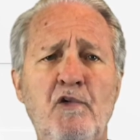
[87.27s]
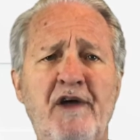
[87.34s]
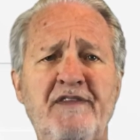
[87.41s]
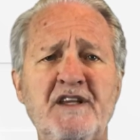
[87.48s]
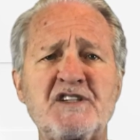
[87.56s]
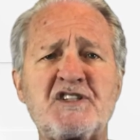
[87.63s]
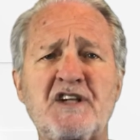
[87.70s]

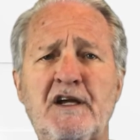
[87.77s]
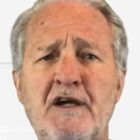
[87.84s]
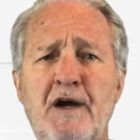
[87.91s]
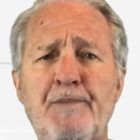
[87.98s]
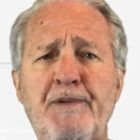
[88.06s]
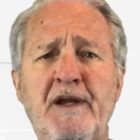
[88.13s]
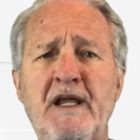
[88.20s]
with its
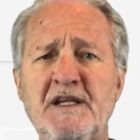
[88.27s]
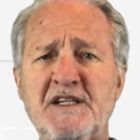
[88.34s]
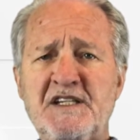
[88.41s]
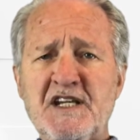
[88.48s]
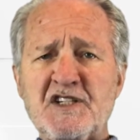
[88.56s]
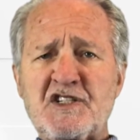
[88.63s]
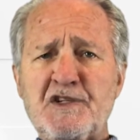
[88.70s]
accompanying
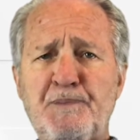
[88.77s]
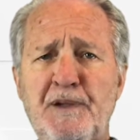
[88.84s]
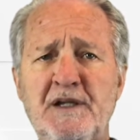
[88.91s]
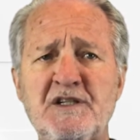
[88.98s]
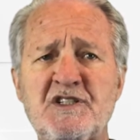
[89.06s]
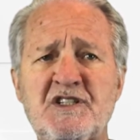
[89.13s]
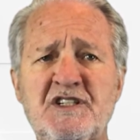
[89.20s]

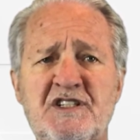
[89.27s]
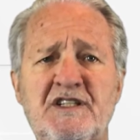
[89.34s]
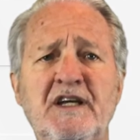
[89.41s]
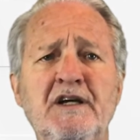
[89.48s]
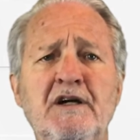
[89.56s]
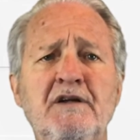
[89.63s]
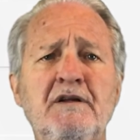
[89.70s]
disciplines of
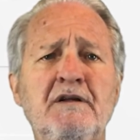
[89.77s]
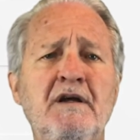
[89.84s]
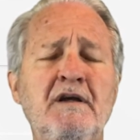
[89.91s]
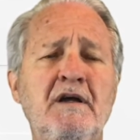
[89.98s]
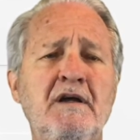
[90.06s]
skill,